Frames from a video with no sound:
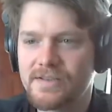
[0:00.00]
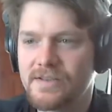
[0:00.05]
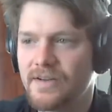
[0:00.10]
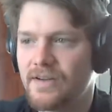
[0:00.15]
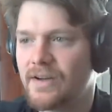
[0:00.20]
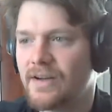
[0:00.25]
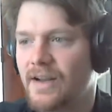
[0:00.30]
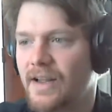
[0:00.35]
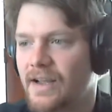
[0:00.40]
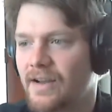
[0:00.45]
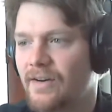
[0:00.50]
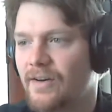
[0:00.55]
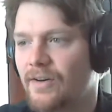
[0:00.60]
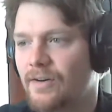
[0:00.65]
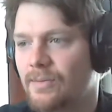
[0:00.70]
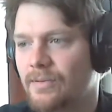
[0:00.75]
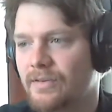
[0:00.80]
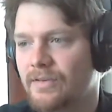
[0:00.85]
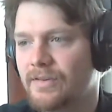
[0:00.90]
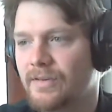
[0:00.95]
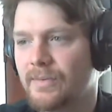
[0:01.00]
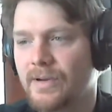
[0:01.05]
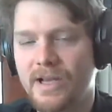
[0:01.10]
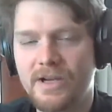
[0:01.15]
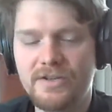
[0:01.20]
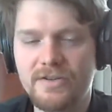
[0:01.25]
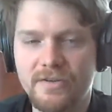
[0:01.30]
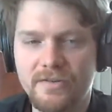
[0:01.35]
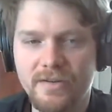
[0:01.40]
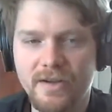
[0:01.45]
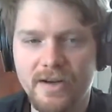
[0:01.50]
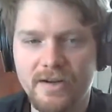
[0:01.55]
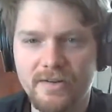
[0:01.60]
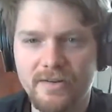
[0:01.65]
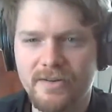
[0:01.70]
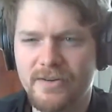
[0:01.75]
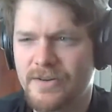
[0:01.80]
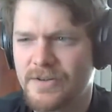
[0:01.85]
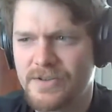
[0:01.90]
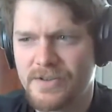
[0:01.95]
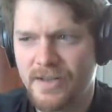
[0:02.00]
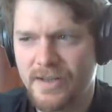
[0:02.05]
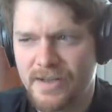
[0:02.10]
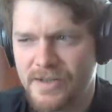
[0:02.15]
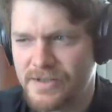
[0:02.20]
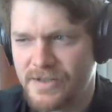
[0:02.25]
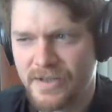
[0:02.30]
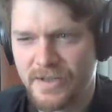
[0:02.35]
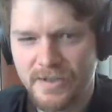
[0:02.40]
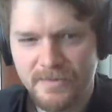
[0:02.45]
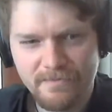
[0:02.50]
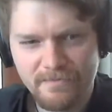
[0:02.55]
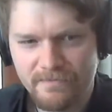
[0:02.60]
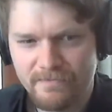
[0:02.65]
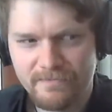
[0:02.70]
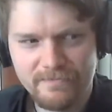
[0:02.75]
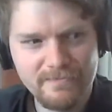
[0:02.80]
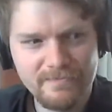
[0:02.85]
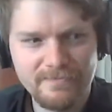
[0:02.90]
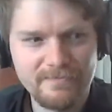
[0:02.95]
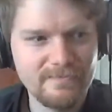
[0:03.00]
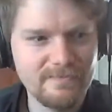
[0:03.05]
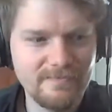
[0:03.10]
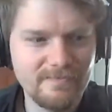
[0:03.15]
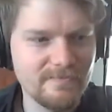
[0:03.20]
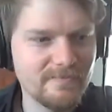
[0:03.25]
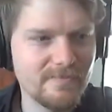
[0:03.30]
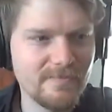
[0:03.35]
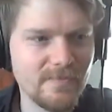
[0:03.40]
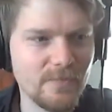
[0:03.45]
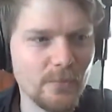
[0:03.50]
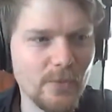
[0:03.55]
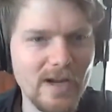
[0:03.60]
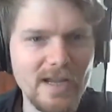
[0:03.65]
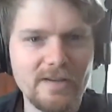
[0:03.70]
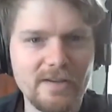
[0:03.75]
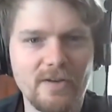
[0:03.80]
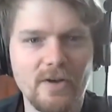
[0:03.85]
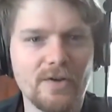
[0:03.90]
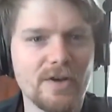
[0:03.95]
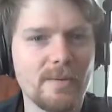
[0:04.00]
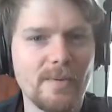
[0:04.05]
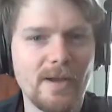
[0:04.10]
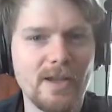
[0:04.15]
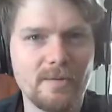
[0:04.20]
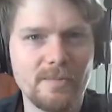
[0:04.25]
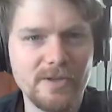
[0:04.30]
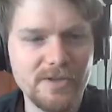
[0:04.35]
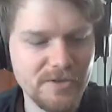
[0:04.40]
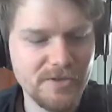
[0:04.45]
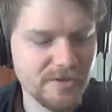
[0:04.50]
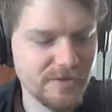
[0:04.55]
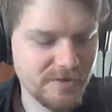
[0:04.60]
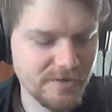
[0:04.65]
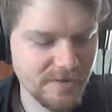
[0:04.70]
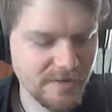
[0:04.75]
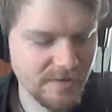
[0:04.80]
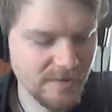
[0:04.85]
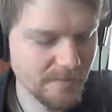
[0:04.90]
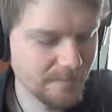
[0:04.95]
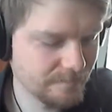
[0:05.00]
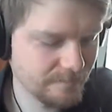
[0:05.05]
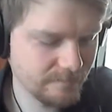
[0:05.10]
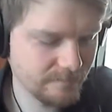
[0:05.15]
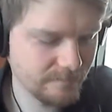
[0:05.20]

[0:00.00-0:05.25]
it's not, like, a horrible intimidation tactic or a sleazy way of going about your business, you know?